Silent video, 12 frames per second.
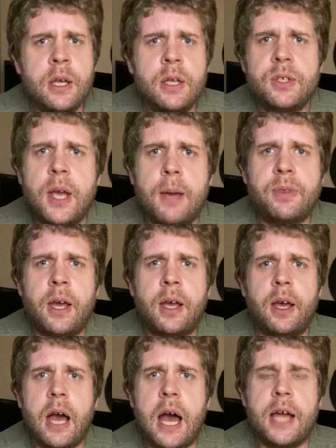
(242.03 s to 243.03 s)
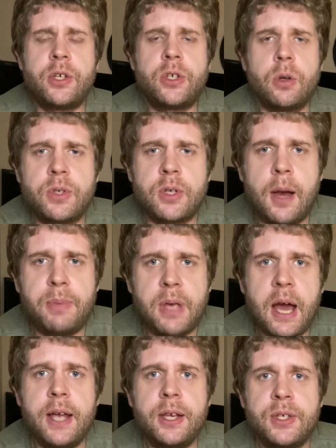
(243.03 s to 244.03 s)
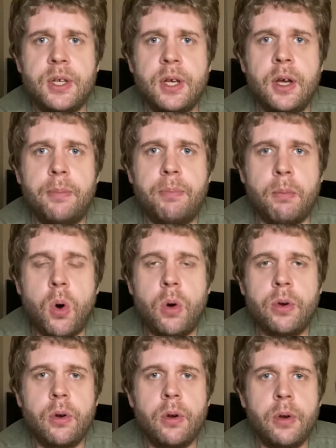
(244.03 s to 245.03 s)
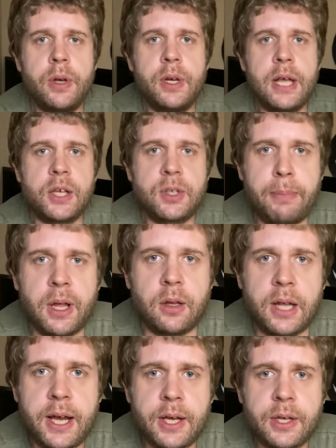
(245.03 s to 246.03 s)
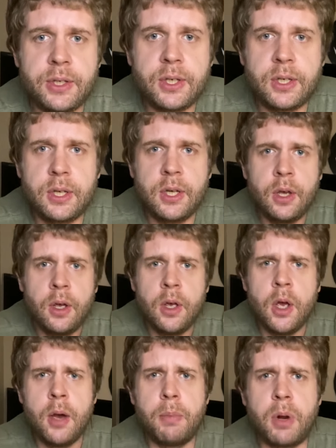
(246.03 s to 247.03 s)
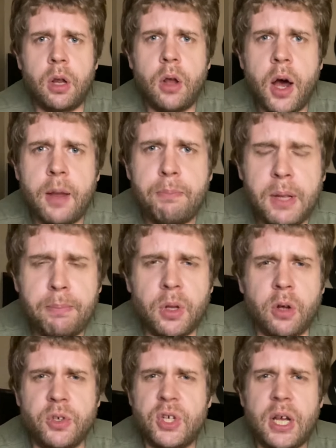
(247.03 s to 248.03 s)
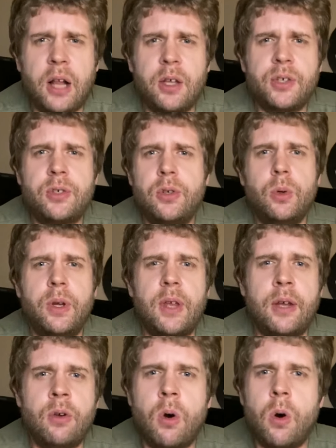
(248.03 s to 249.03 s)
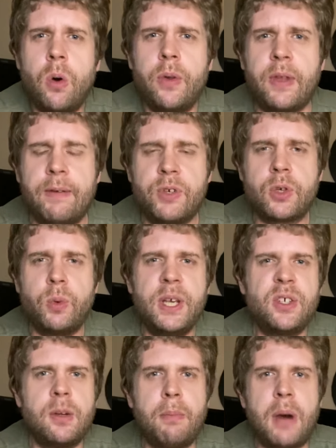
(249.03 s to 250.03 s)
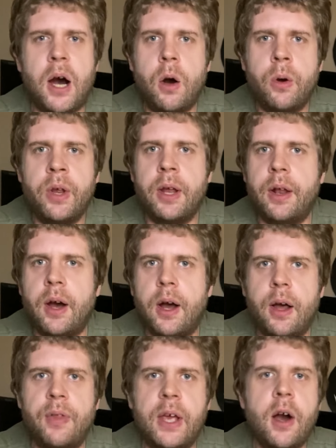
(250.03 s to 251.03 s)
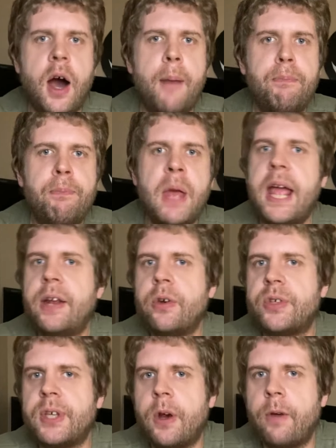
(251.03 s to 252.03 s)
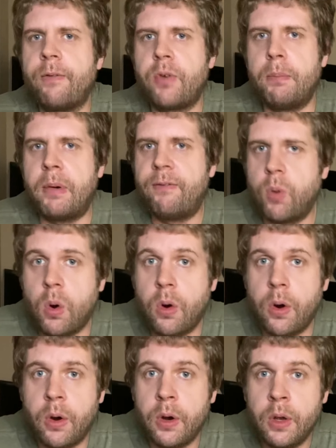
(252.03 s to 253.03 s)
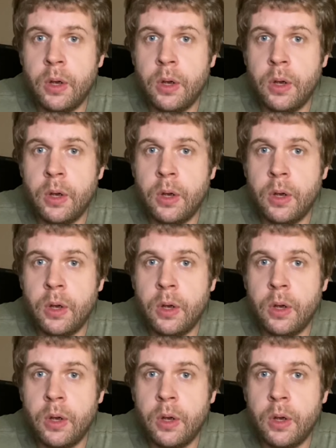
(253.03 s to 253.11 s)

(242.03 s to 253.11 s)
Same thing, a guy shows up, yeah, he's a promoter and he has a big list, but a lot of people are jealous too, and they know, and they've squeezed him out, and they got haters there from before